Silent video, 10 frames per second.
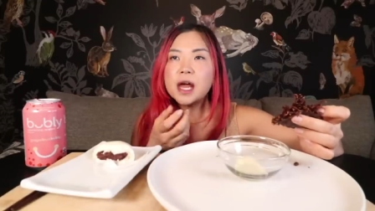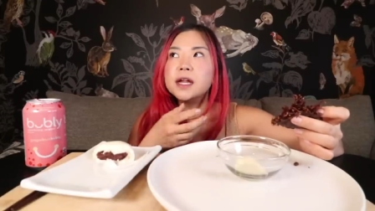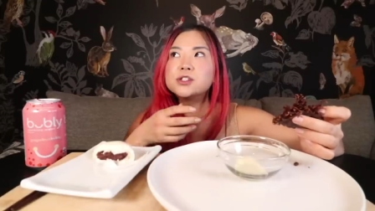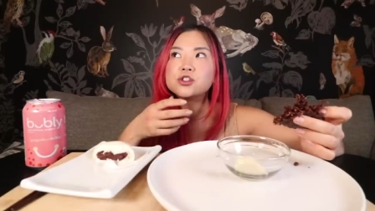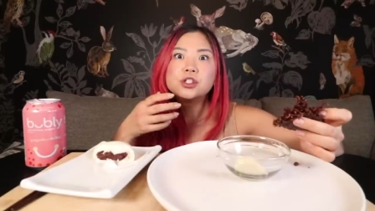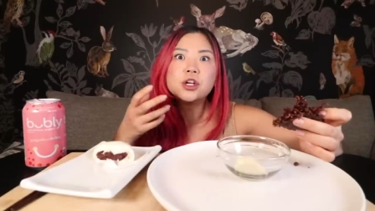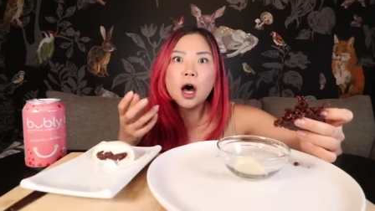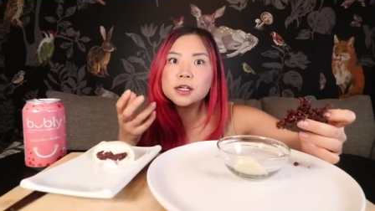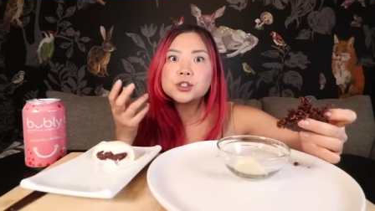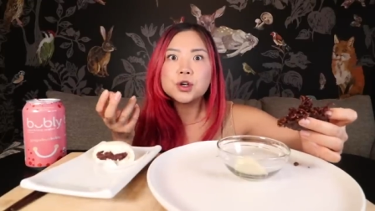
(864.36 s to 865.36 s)
and it's just
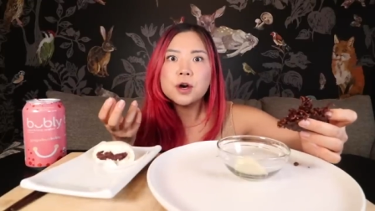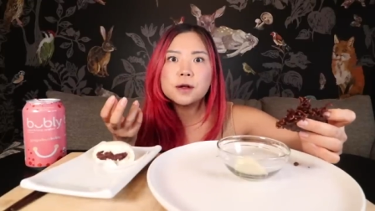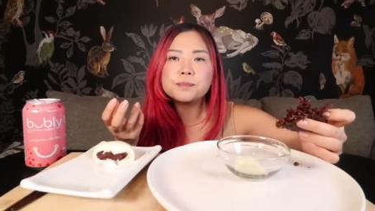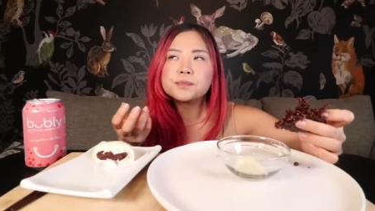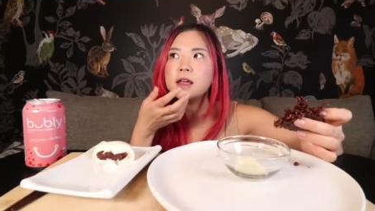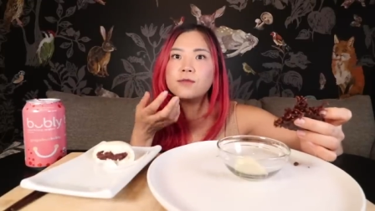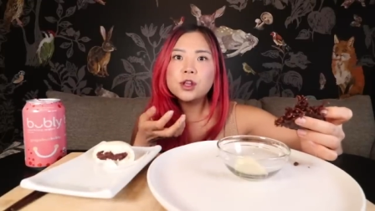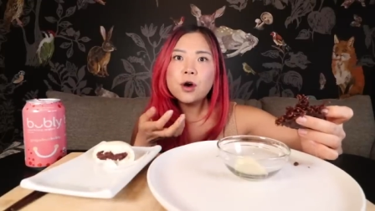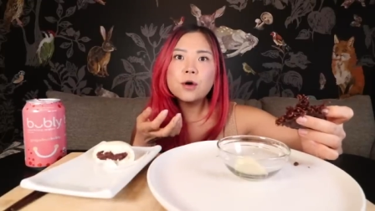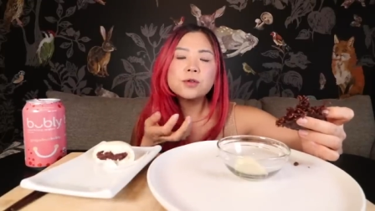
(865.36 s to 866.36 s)
not as good.
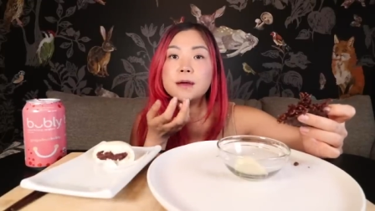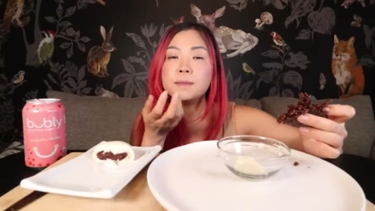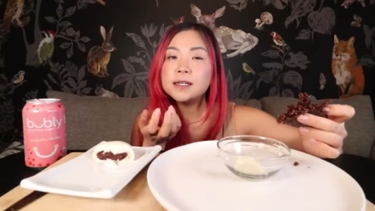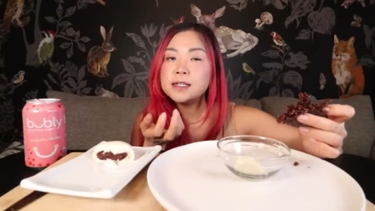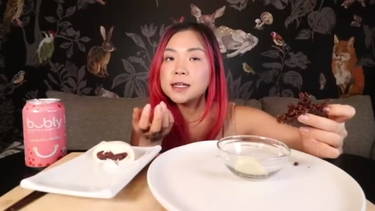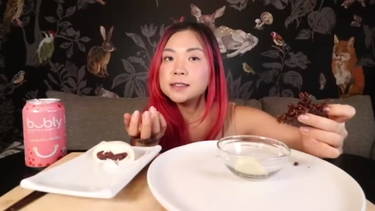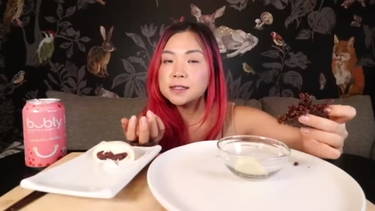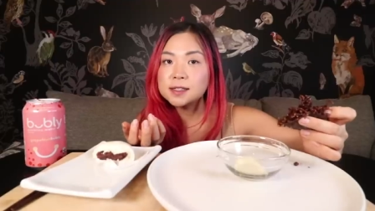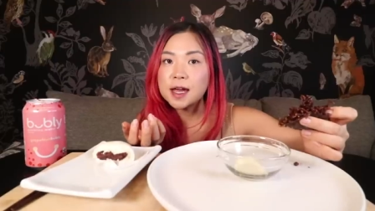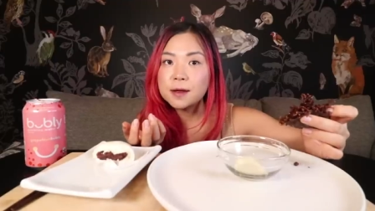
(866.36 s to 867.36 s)
Even though it may taste
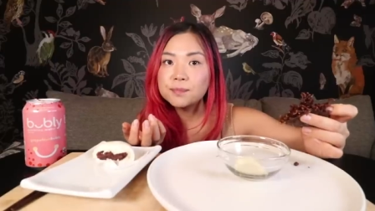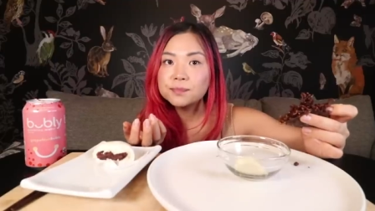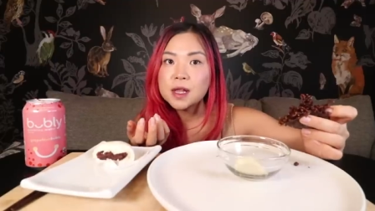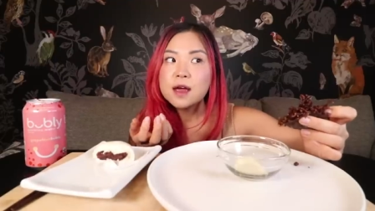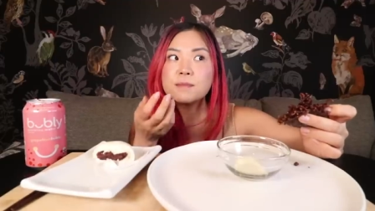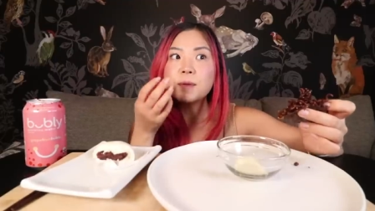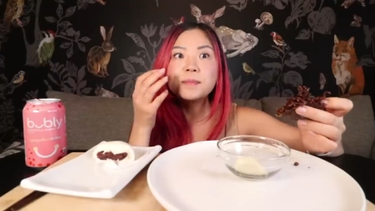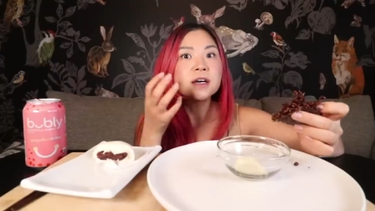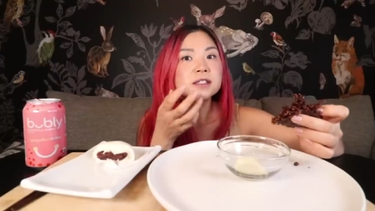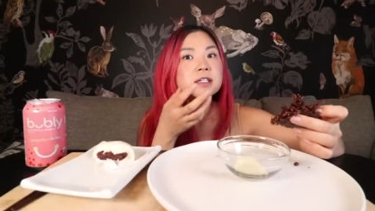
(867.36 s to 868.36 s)
the same, but
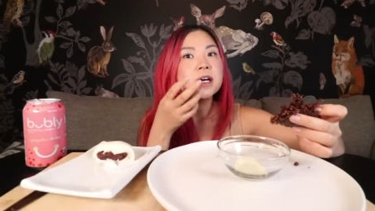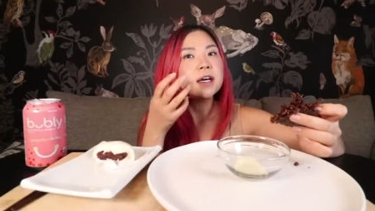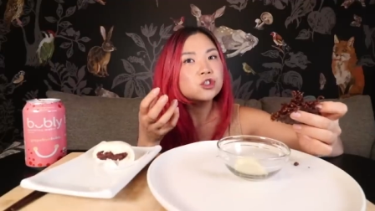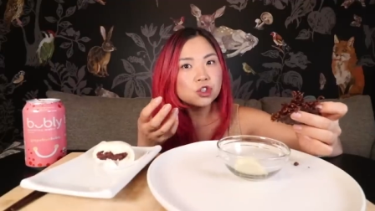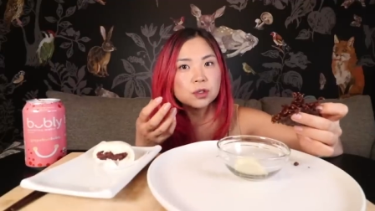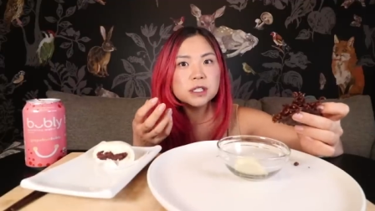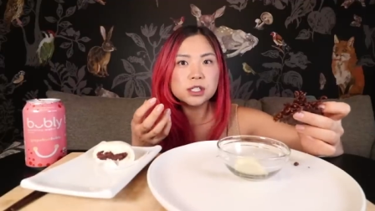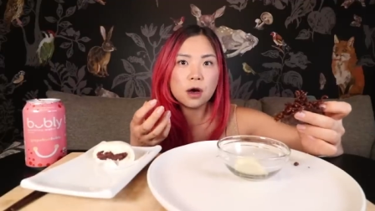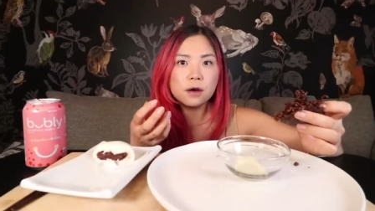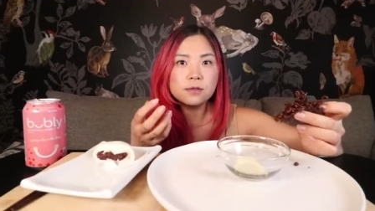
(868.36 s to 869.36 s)
because the texture is
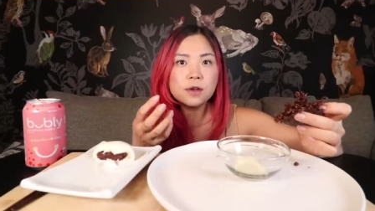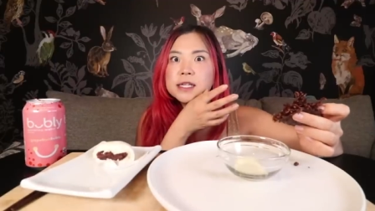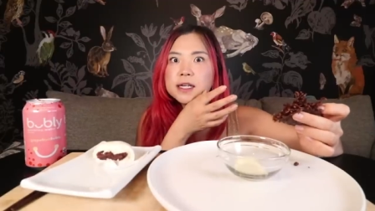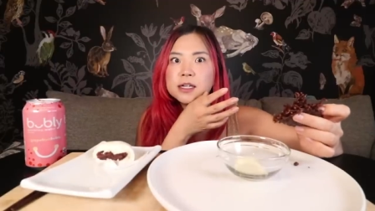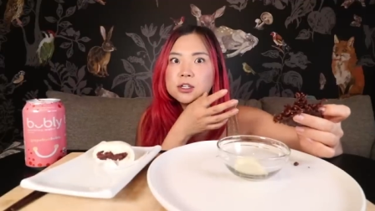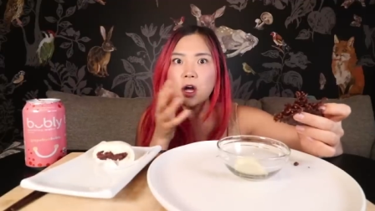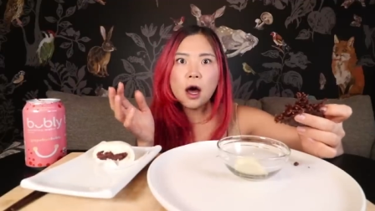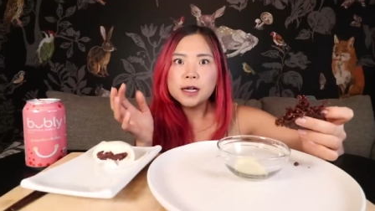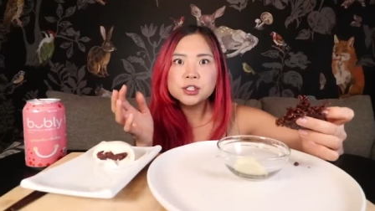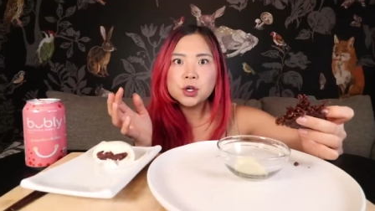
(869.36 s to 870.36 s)
off, it's like
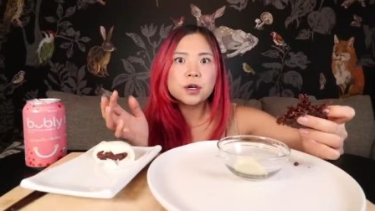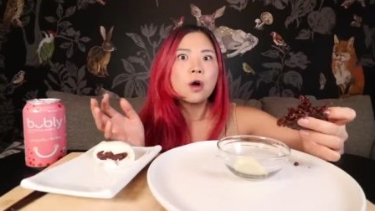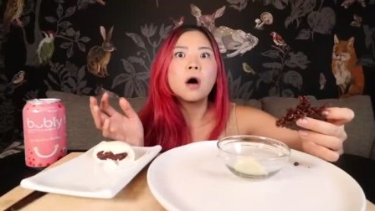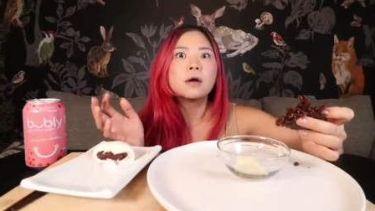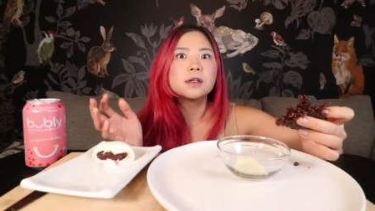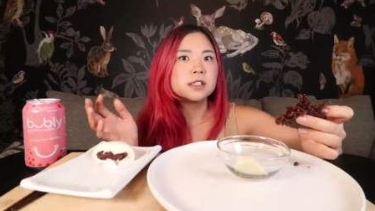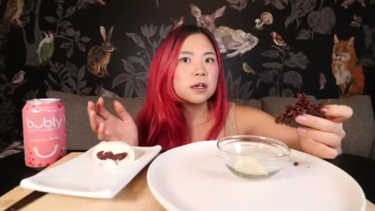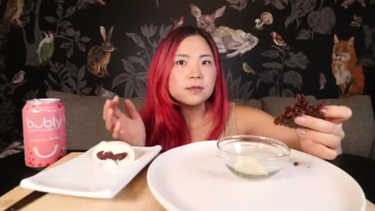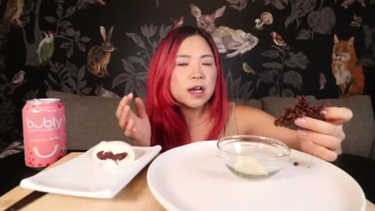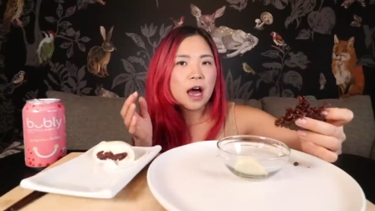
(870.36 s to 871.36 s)
not as good at all. It's
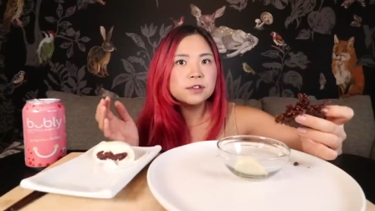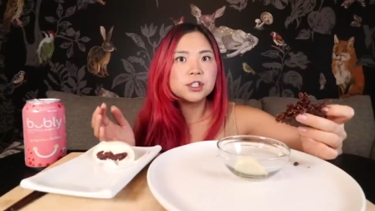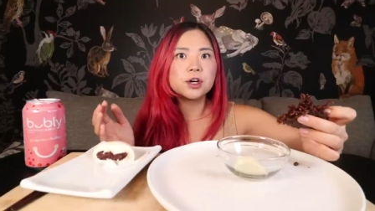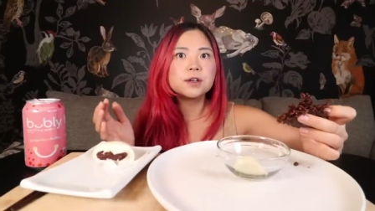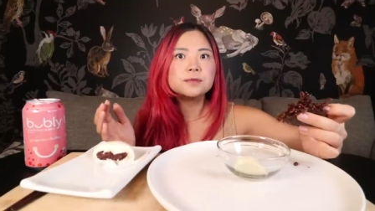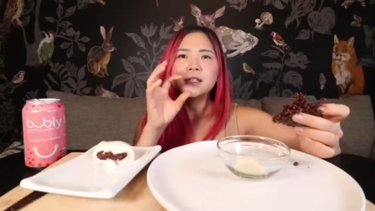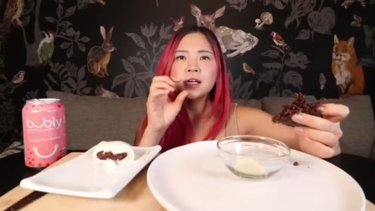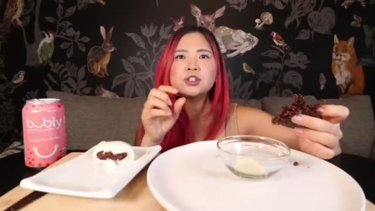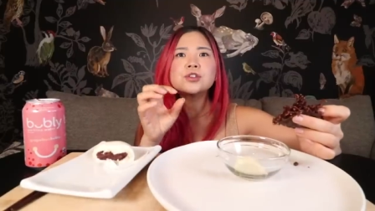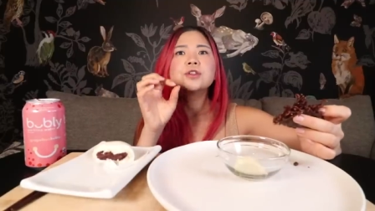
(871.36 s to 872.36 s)
not even half as good.
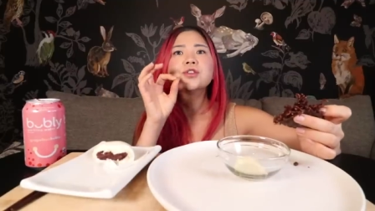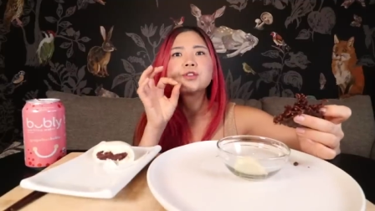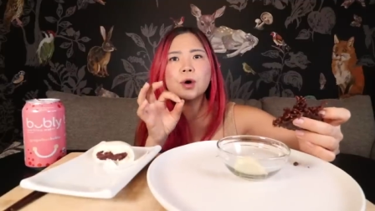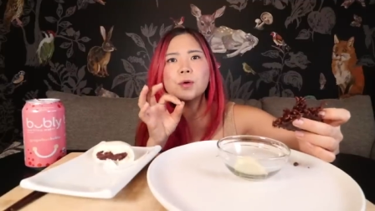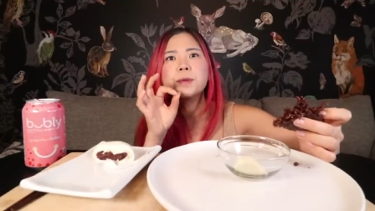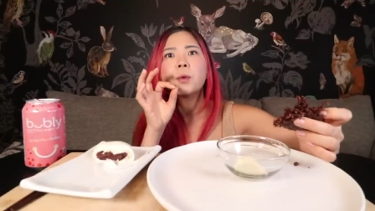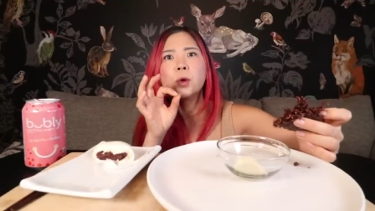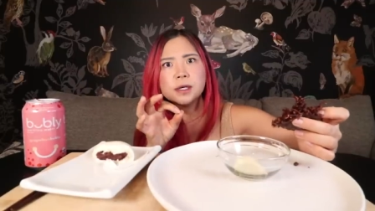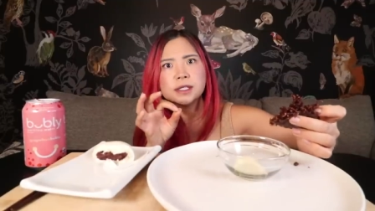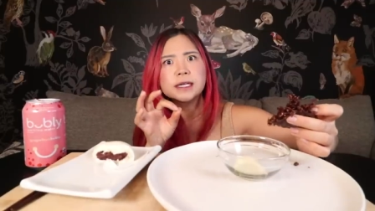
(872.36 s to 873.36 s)
Texture is so
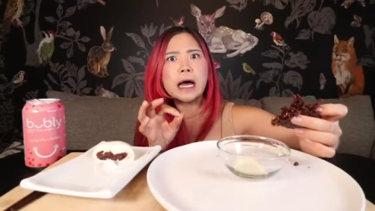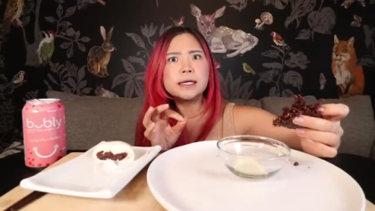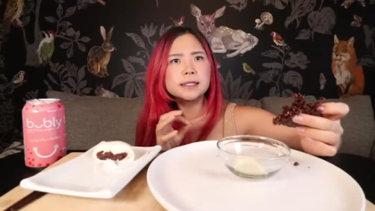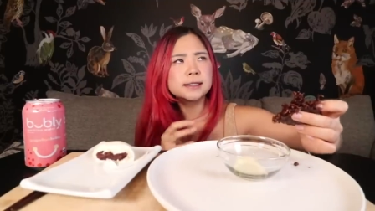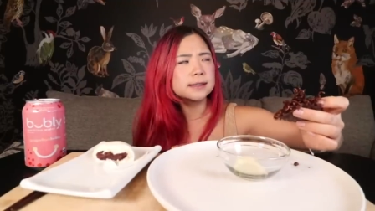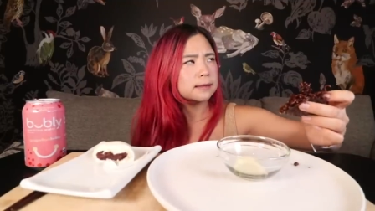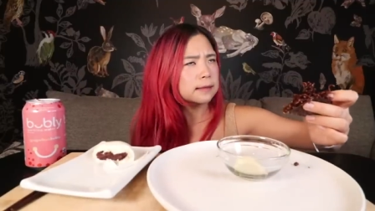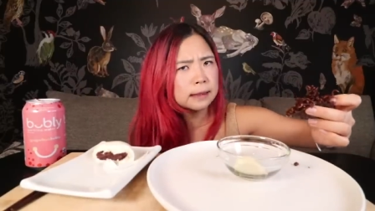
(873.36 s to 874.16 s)
important, guys.